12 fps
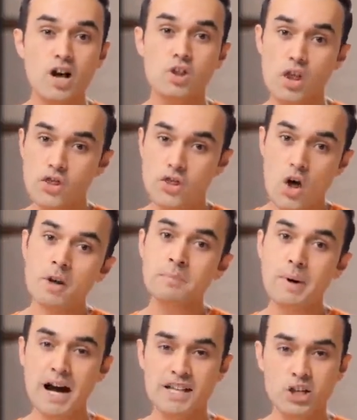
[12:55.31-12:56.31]
the
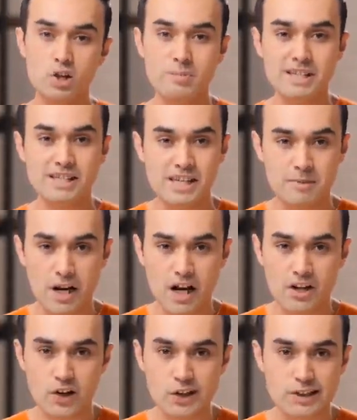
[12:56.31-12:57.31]
third-party UPC
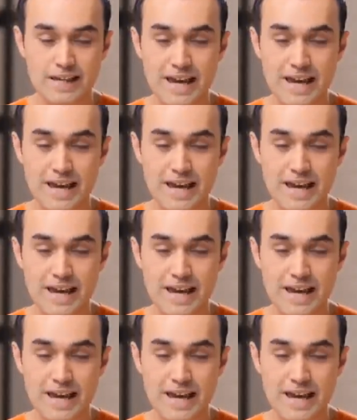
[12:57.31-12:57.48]
barcodes,